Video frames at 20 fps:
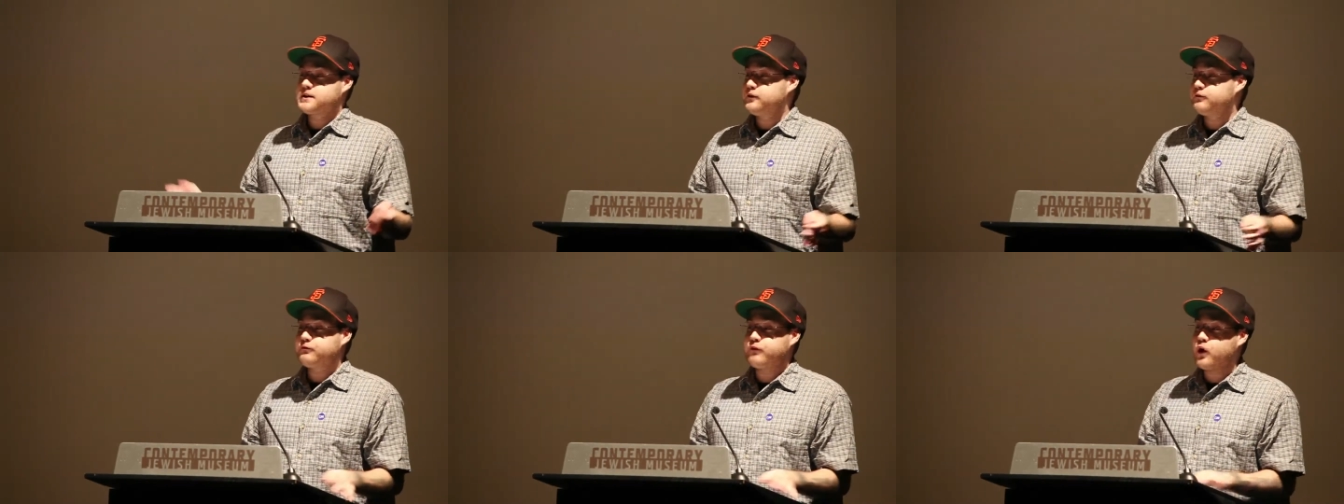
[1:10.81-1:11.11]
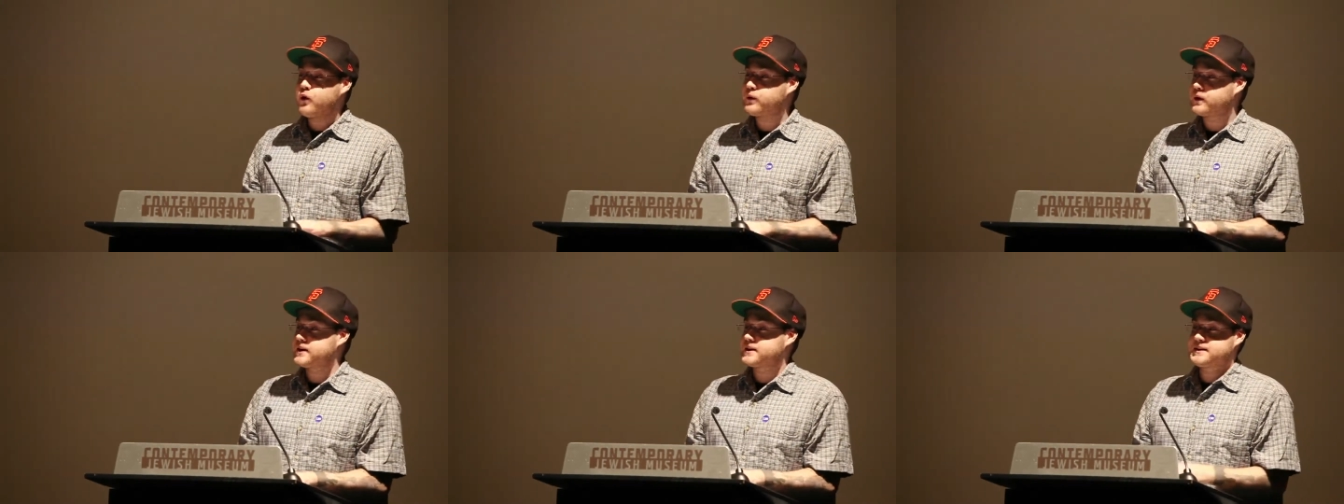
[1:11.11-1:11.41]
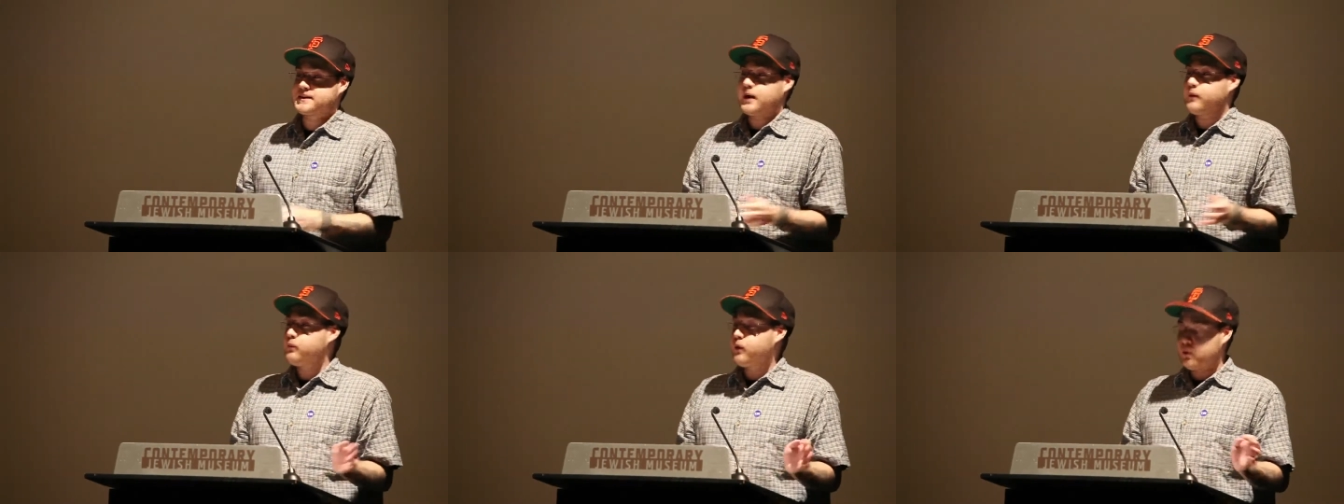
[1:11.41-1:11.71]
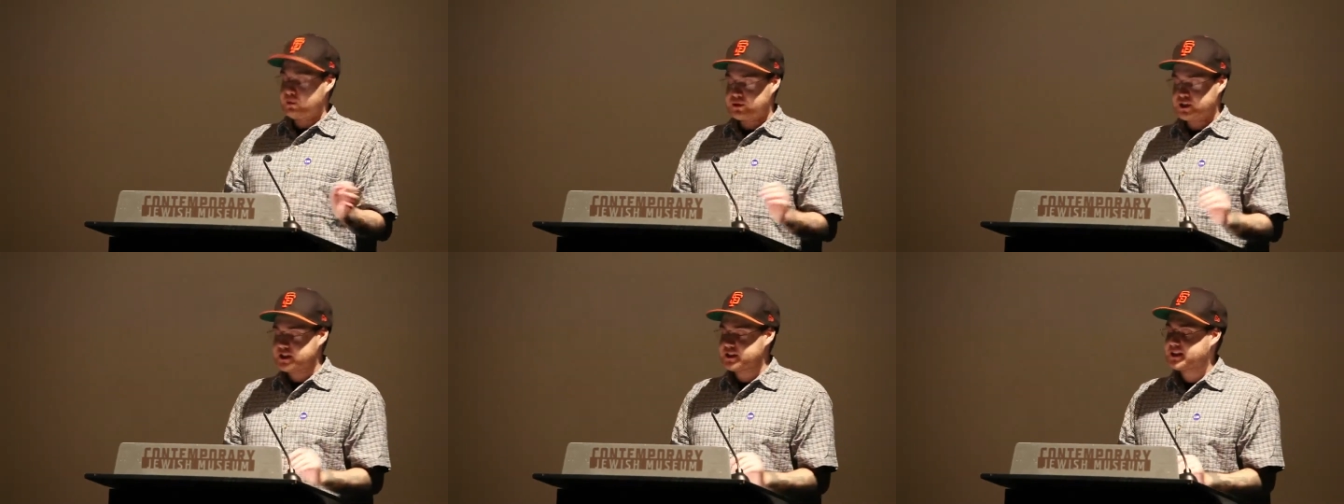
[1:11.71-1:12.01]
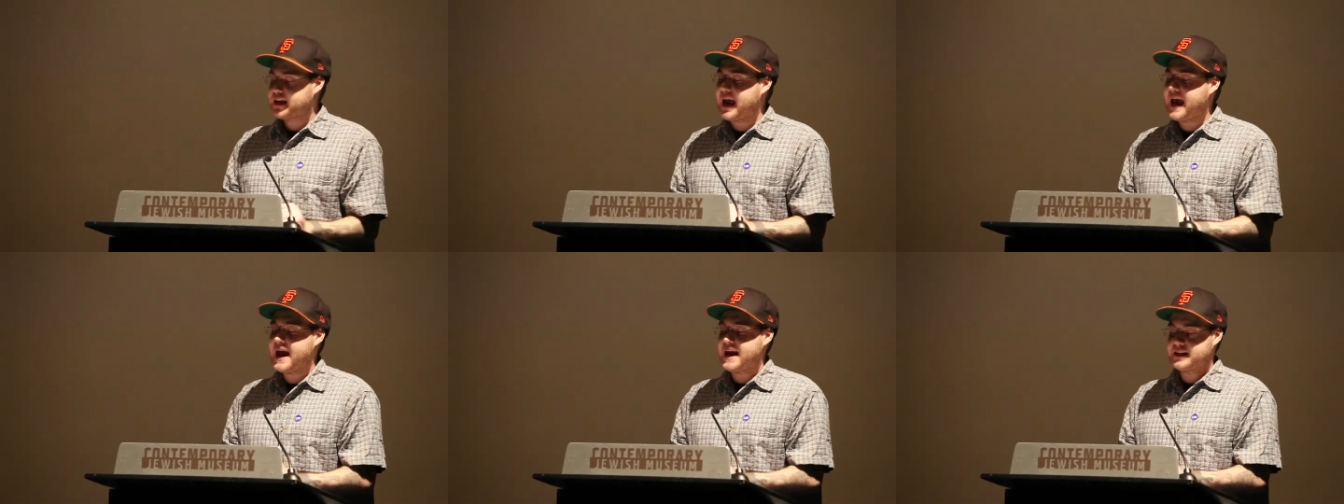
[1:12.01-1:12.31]
I'm focused. I won't just
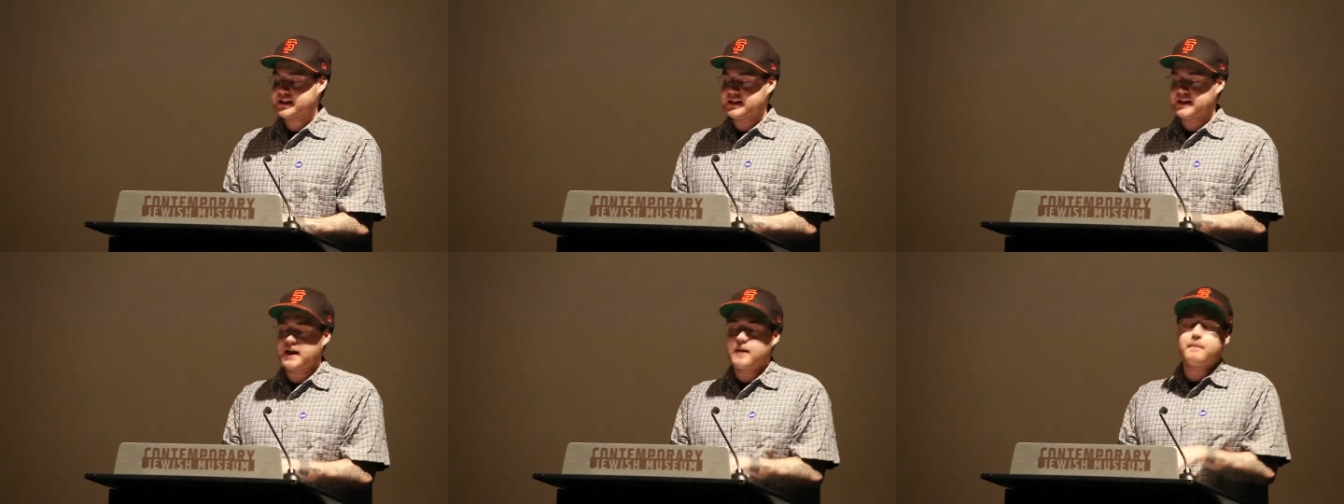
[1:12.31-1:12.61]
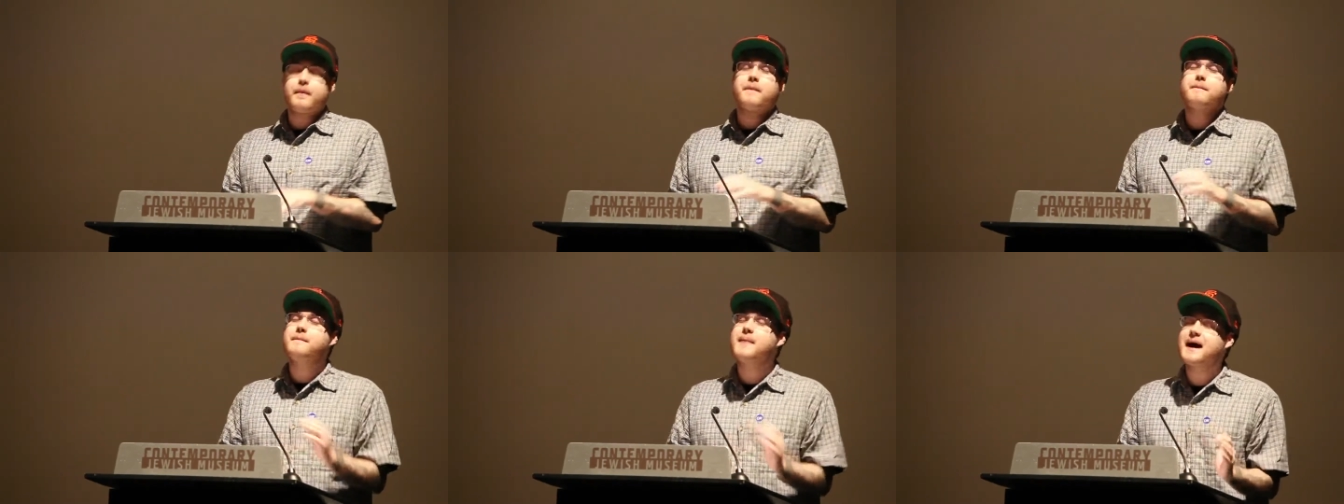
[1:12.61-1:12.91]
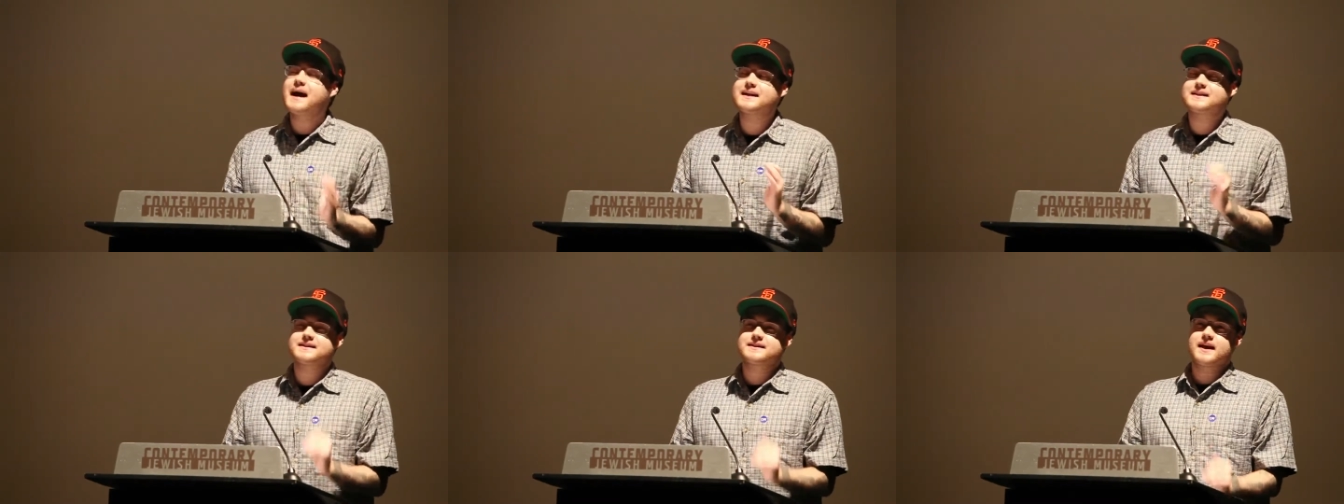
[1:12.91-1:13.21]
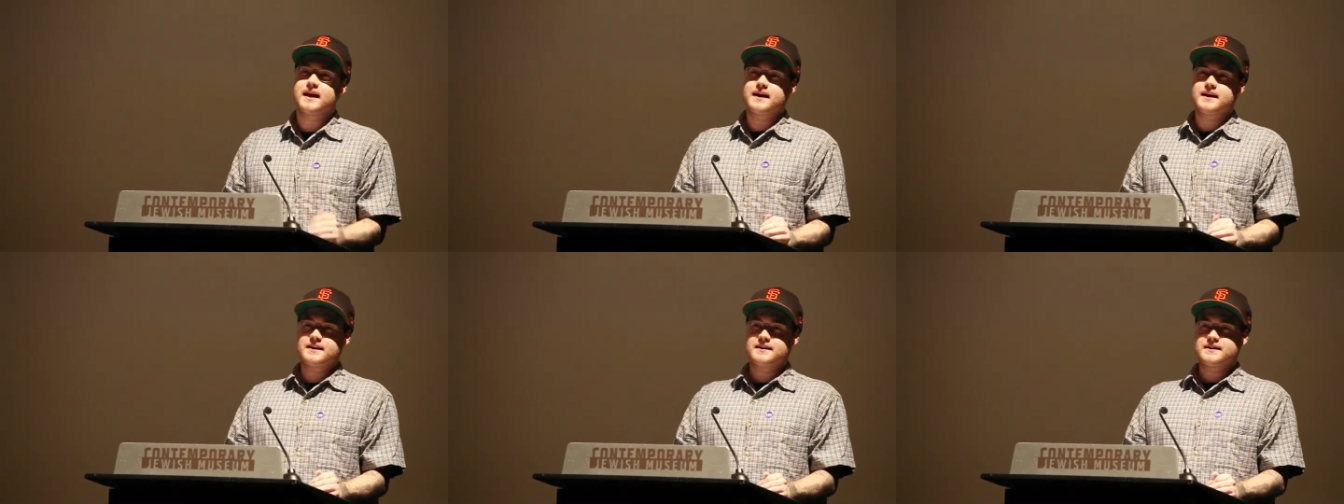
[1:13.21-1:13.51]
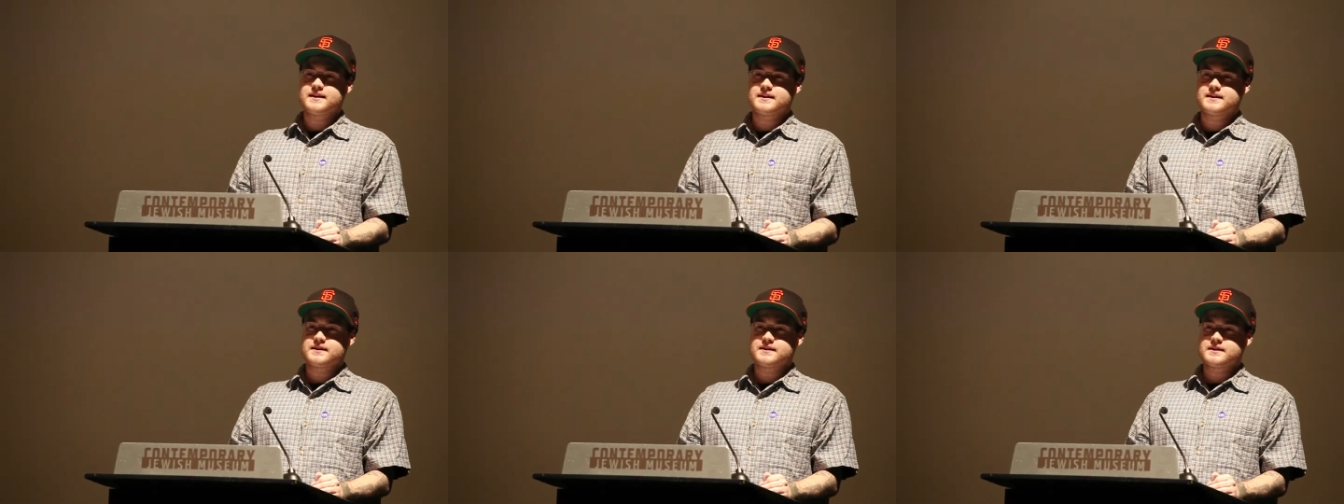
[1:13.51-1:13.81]
cash in. I'm a mad
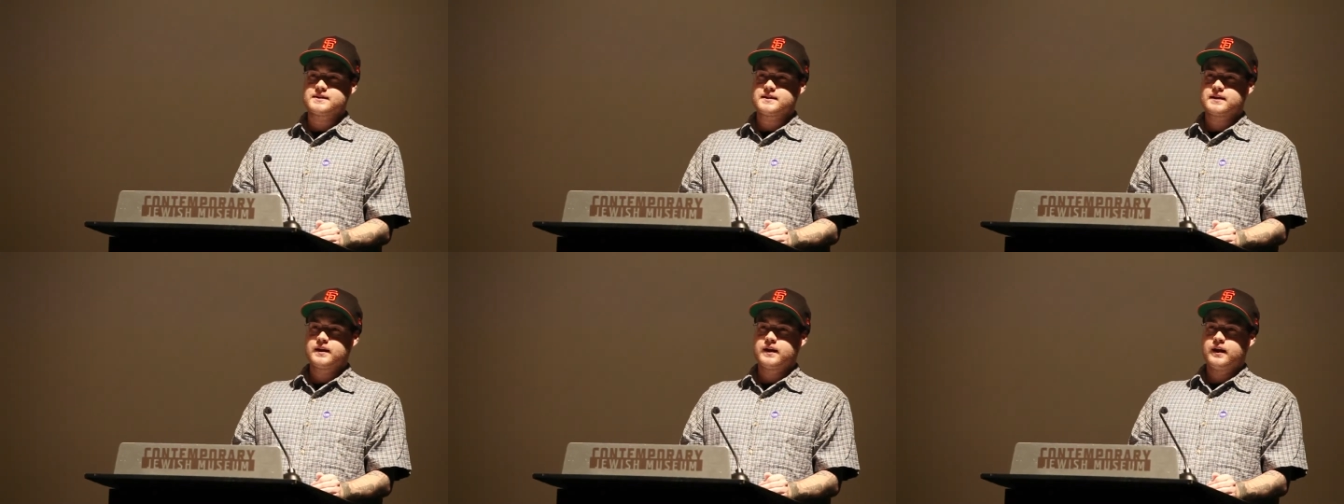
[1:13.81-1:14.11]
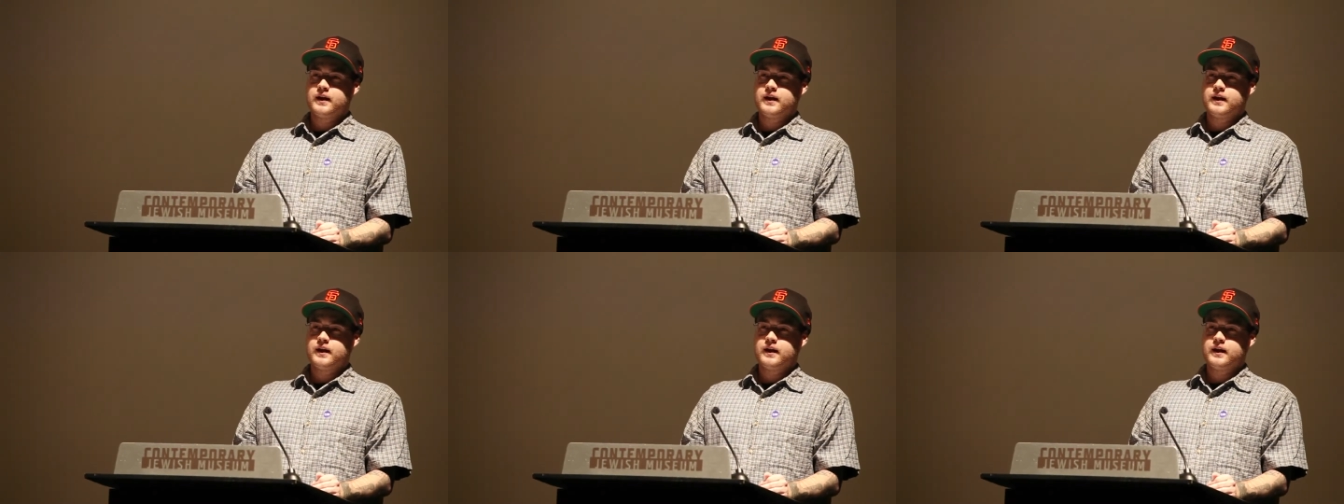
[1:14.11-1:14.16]
scientist